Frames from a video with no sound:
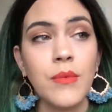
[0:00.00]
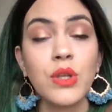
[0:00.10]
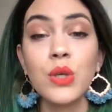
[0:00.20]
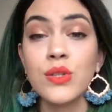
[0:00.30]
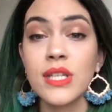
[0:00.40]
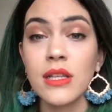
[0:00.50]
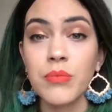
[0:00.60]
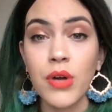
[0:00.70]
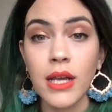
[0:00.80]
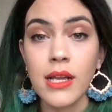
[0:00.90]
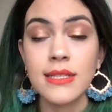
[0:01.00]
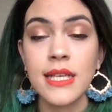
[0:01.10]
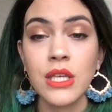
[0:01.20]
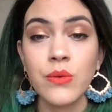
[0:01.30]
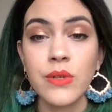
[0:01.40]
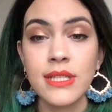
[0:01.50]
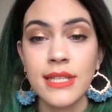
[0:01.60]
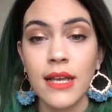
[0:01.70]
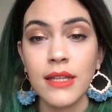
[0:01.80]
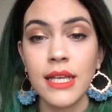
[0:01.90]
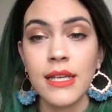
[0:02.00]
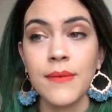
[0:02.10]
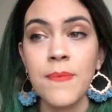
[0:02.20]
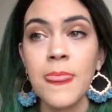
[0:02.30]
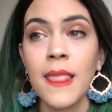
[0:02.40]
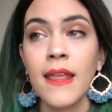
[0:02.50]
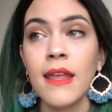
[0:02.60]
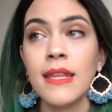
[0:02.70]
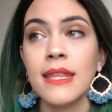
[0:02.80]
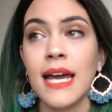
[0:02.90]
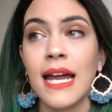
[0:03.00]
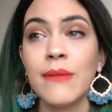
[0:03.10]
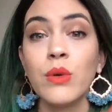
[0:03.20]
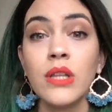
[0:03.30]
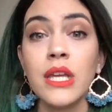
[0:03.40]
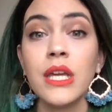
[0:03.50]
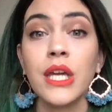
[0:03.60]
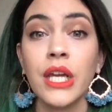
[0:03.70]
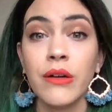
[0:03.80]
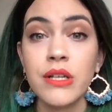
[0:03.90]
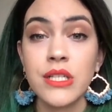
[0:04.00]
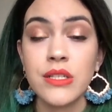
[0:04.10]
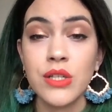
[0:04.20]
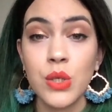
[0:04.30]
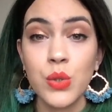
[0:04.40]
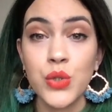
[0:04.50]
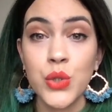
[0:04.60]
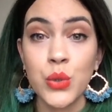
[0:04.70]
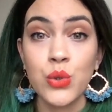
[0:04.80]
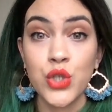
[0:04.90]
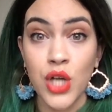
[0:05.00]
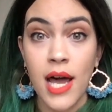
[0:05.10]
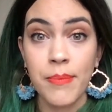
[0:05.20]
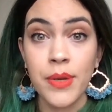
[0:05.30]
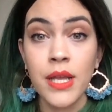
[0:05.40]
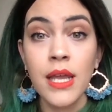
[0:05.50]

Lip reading: using the products that you were selling, that really encourages you to shop.